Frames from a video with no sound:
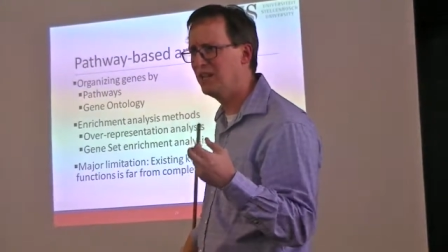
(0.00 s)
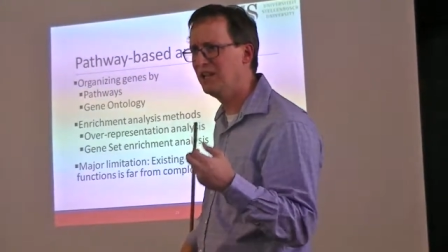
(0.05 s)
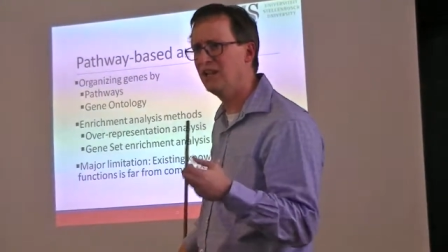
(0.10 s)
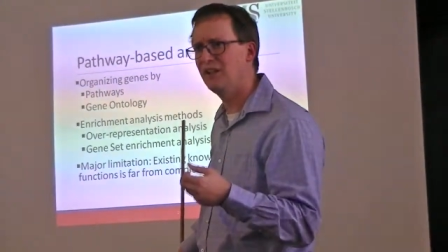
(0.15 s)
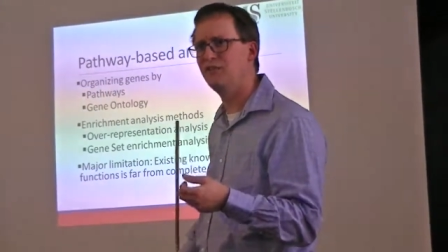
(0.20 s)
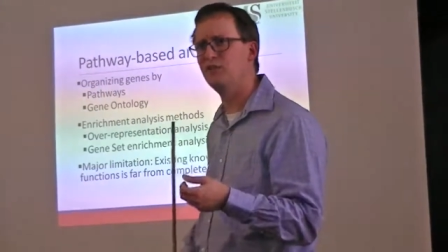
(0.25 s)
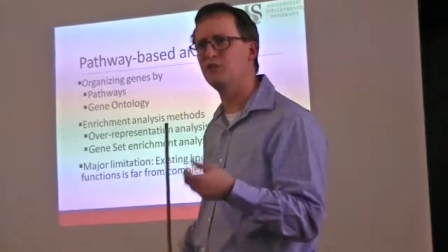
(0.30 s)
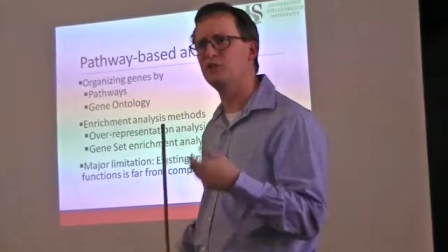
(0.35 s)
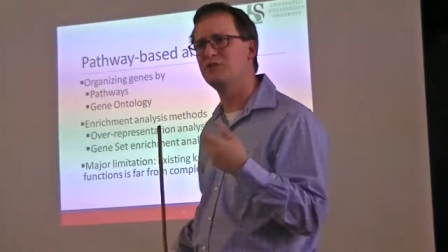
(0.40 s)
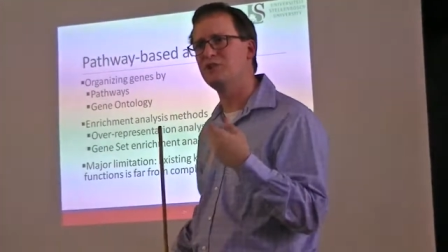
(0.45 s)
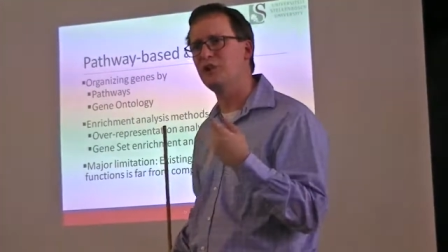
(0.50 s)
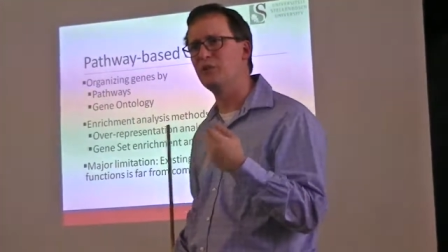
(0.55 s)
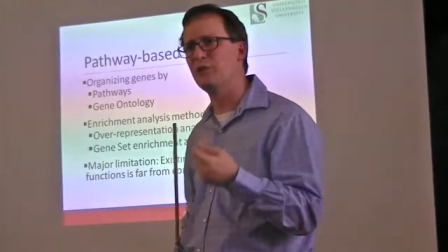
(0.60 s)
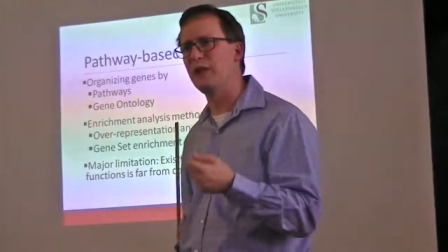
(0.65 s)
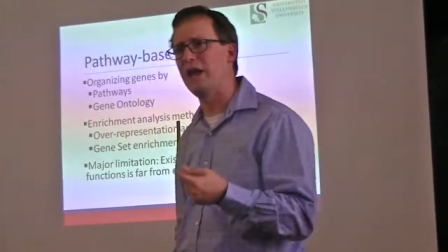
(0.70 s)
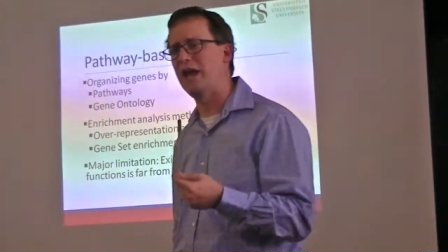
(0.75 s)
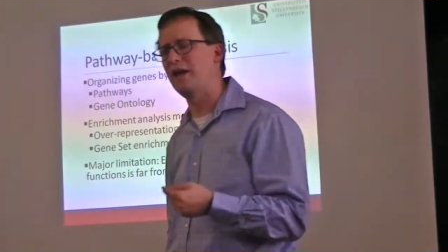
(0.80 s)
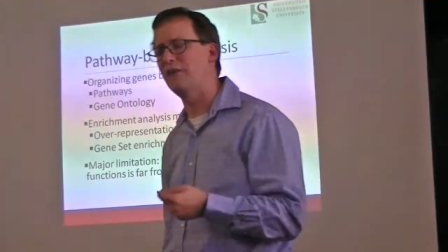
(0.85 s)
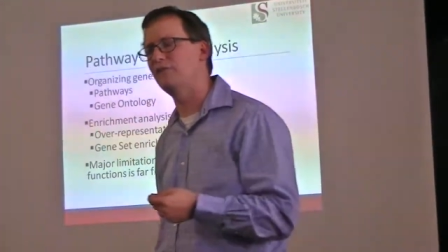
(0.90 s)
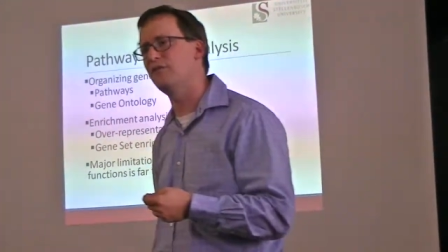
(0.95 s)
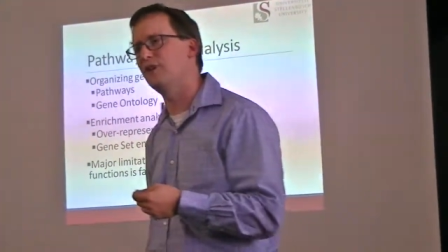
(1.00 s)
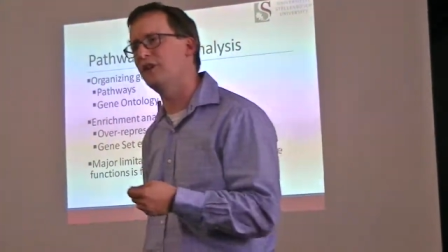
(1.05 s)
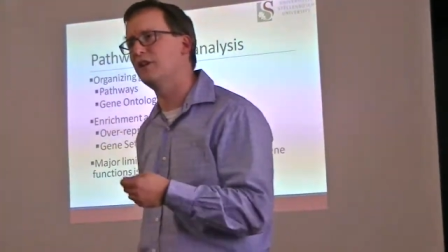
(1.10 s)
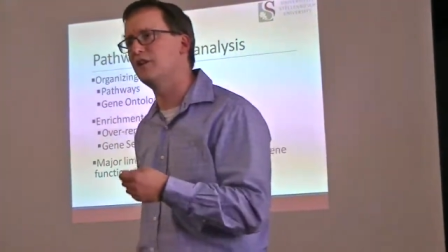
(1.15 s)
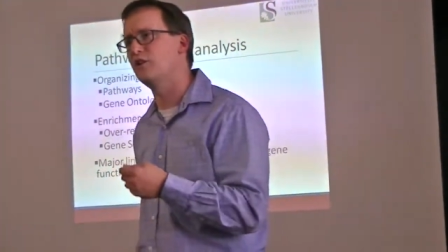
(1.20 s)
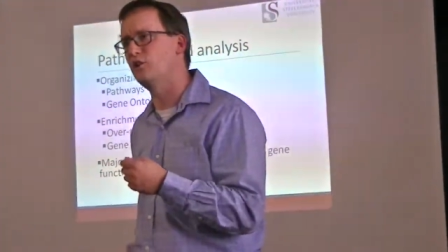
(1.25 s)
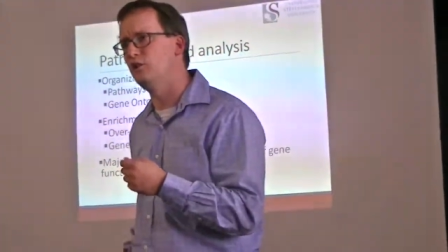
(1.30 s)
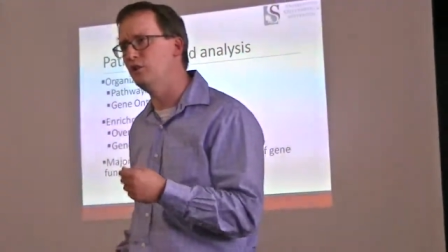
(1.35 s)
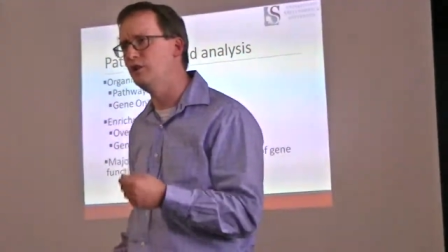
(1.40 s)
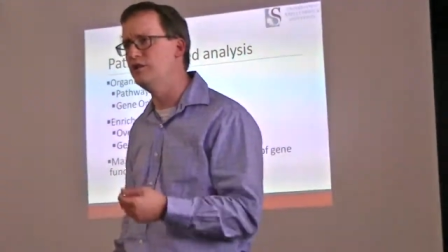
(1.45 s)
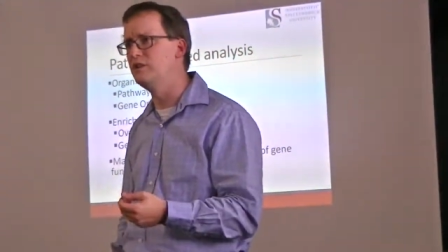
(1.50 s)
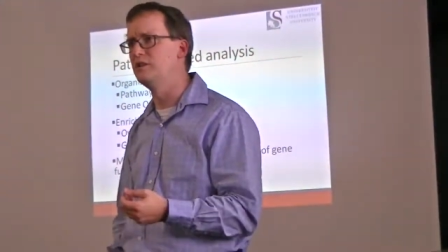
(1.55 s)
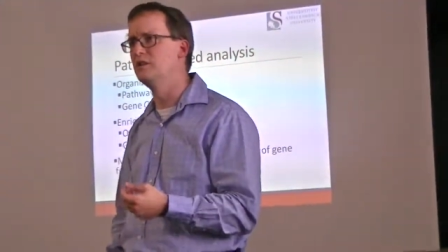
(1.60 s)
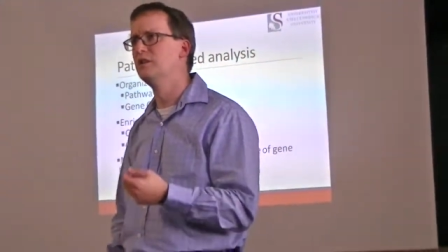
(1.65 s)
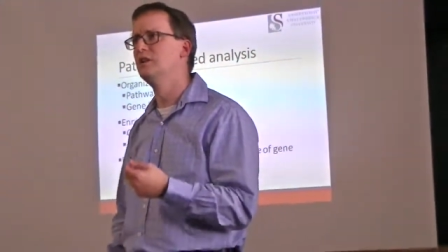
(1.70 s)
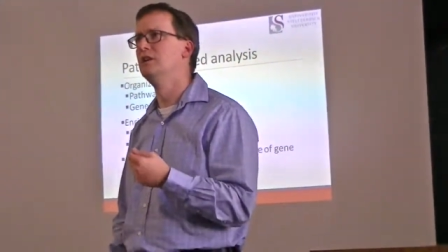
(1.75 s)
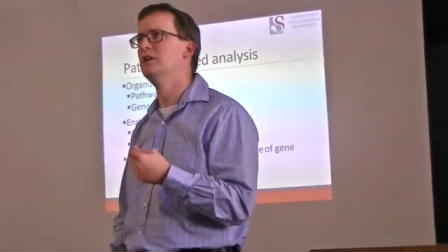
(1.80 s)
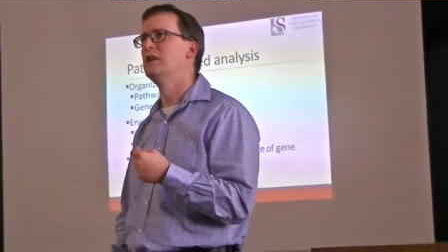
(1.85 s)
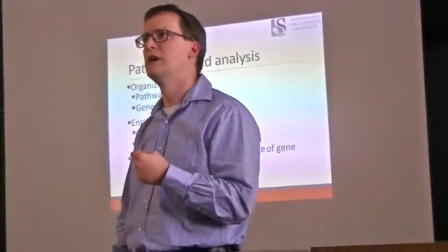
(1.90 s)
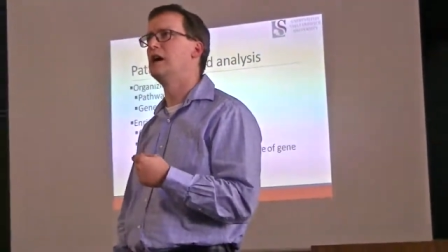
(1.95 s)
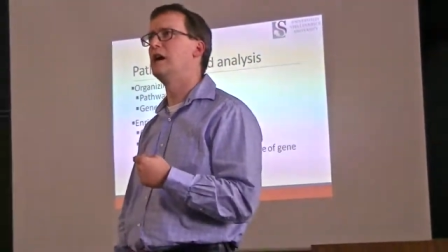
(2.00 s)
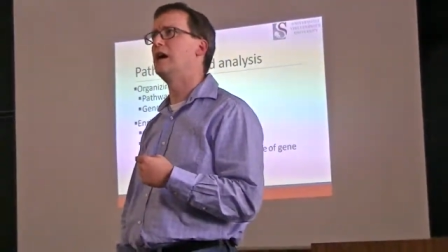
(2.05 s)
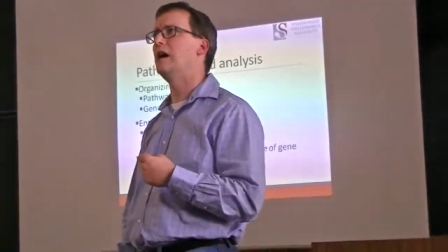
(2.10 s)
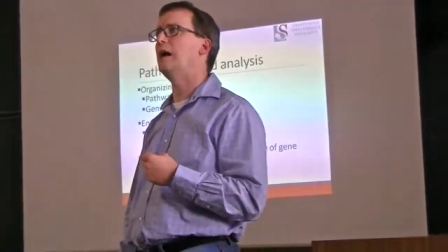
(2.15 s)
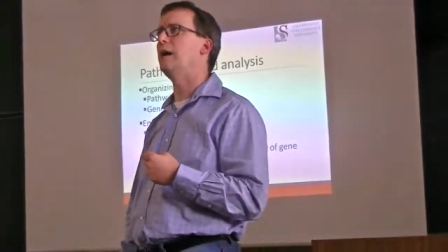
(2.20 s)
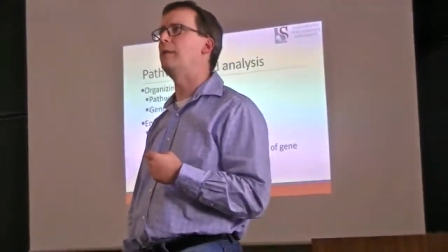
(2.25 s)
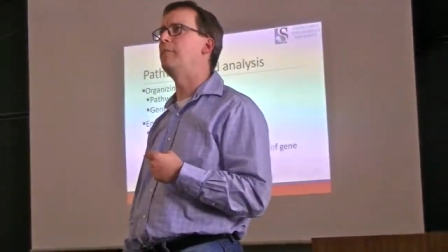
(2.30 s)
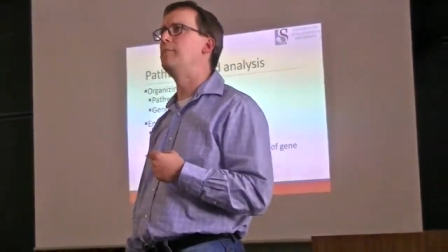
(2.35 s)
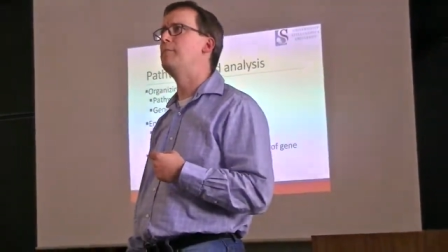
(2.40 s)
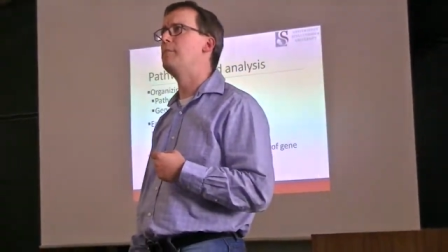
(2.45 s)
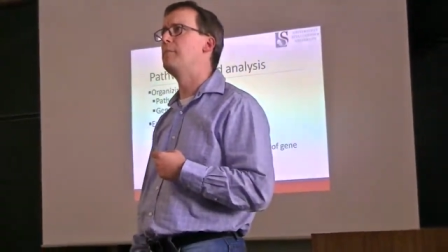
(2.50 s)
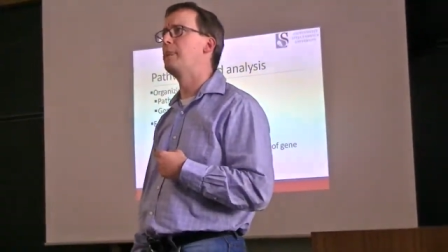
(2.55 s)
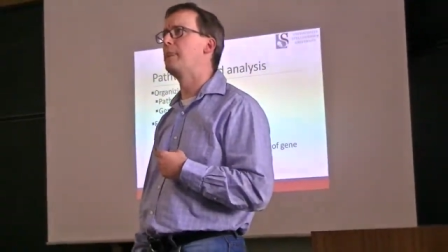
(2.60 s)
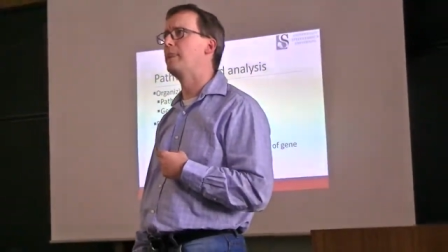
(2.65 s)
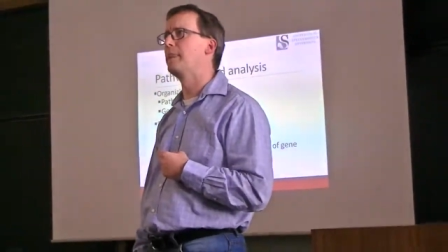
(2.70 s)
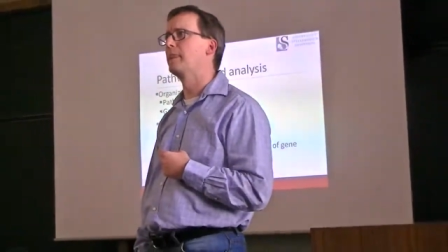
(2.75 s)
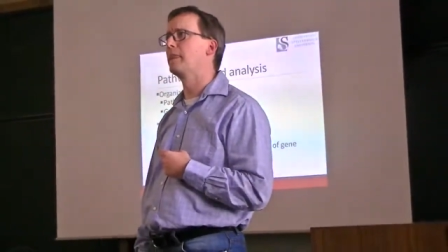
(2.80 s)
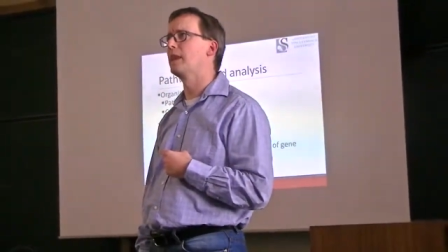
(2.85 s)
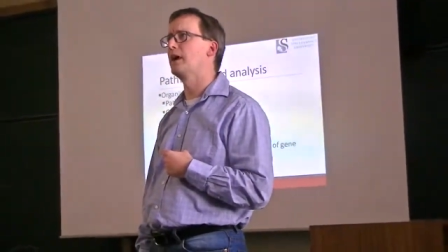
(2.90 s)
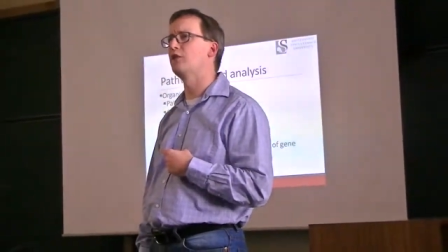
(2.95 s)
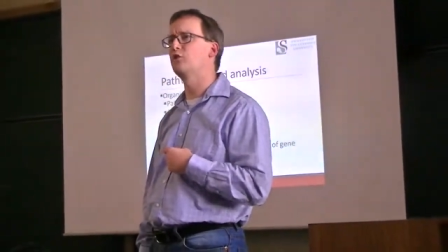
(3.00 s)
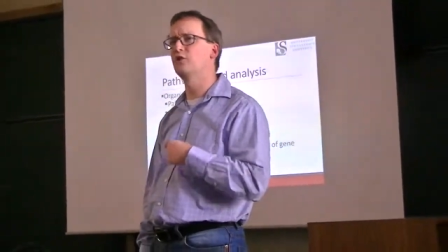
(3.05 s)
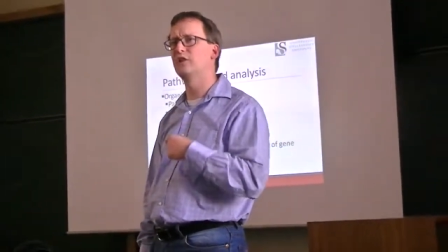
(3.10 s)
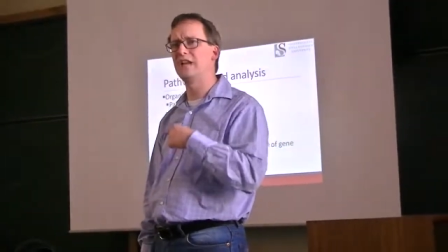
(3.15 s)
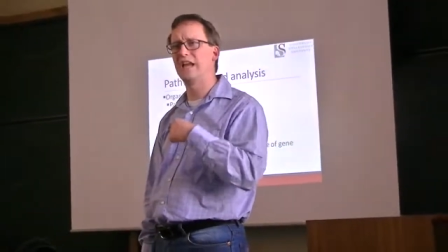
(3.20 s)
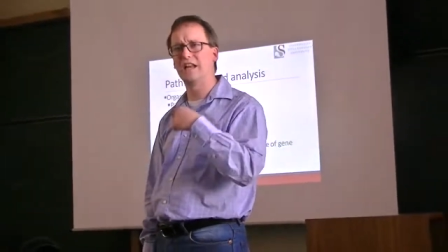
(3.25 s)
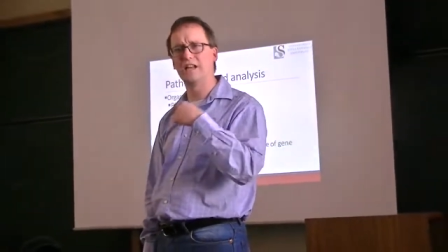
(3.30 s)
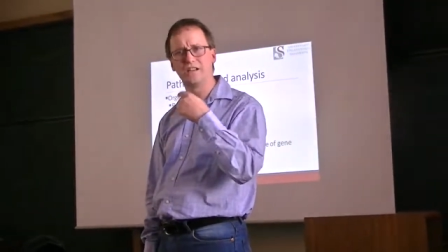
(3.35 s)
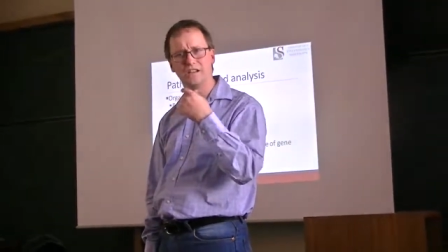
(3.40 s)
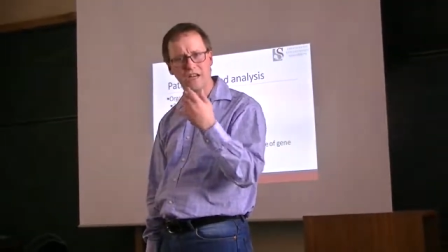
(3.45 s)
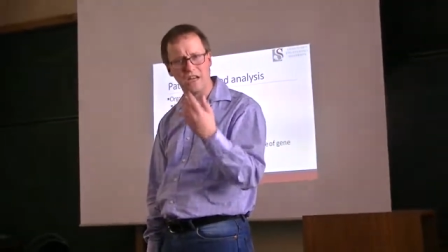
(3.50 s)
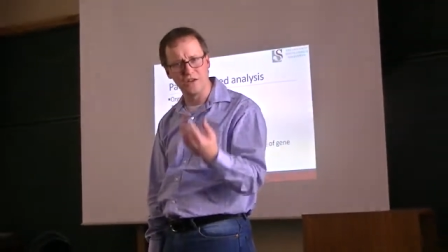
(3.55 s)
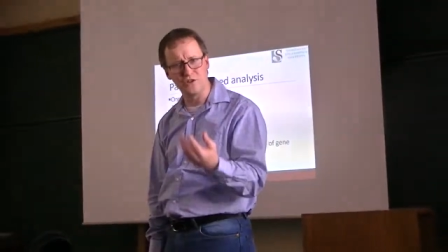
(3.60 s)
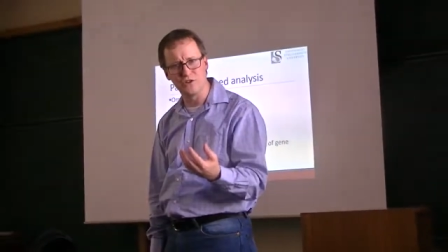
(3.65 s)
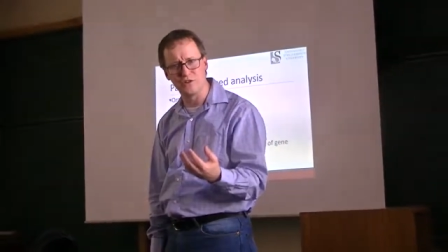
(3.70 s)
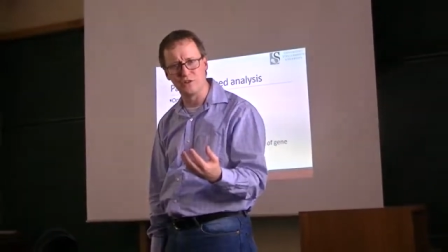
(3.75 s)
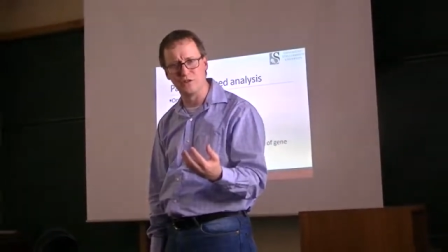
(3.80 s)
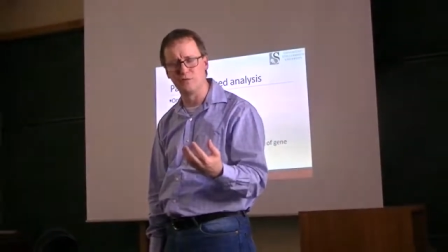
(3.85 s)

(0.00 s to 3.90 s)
If you don't have a good annotation